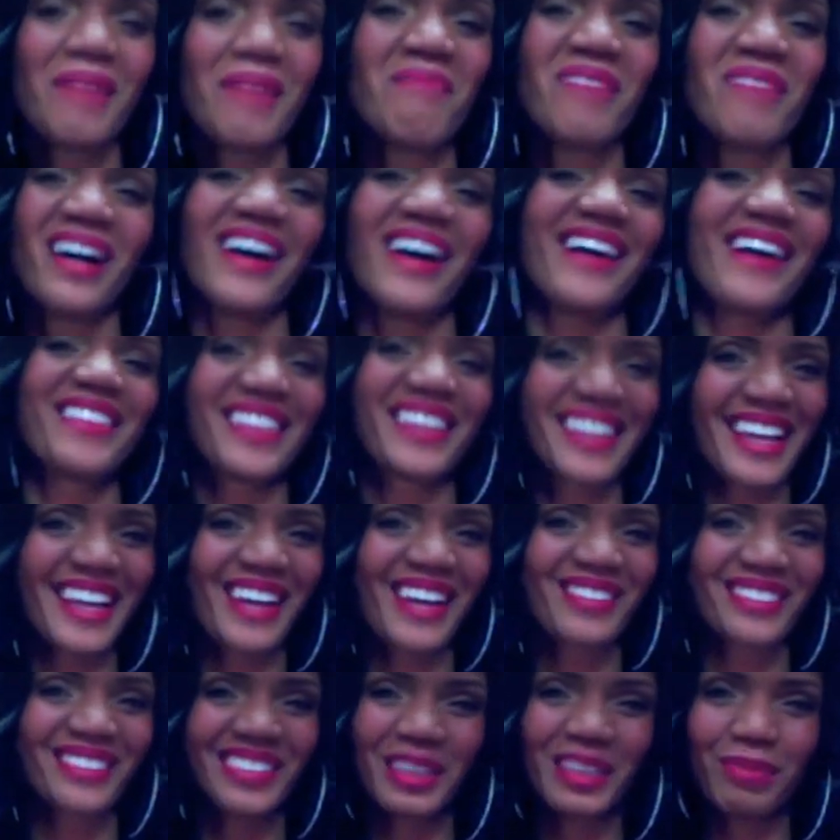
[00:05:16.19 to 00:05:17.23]
behind the
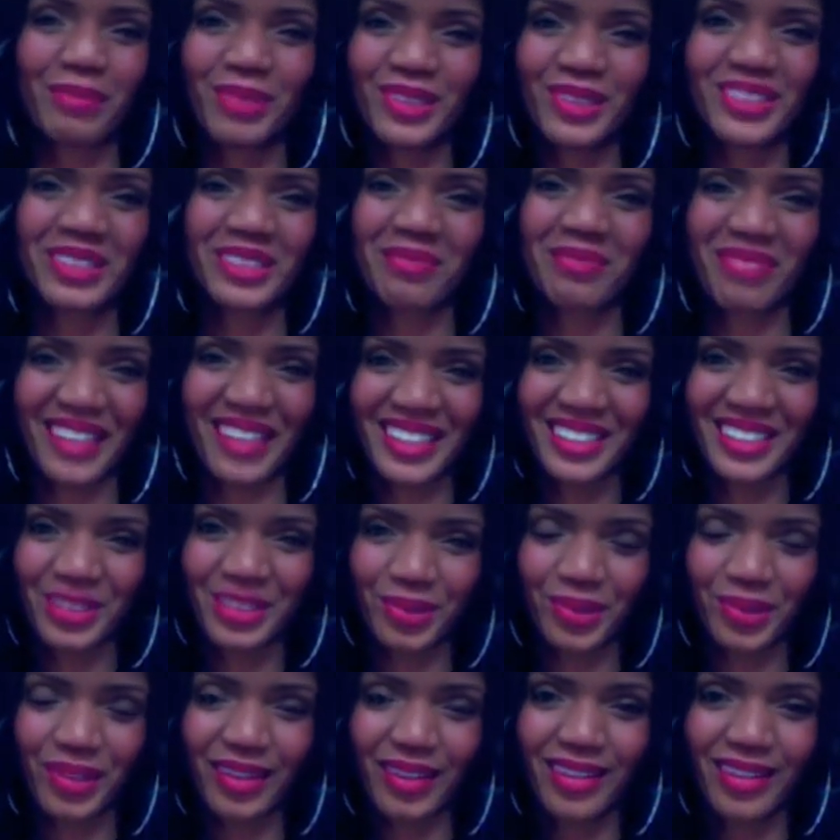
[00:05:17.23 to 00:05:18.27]
counter in a beauty supply
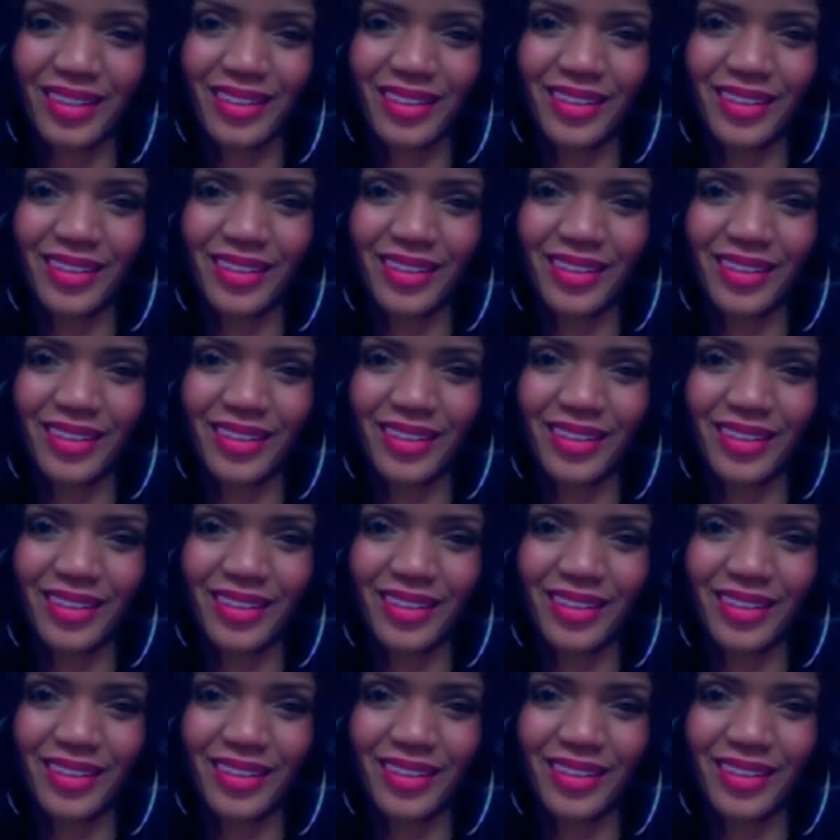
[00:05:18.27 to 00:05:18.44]
store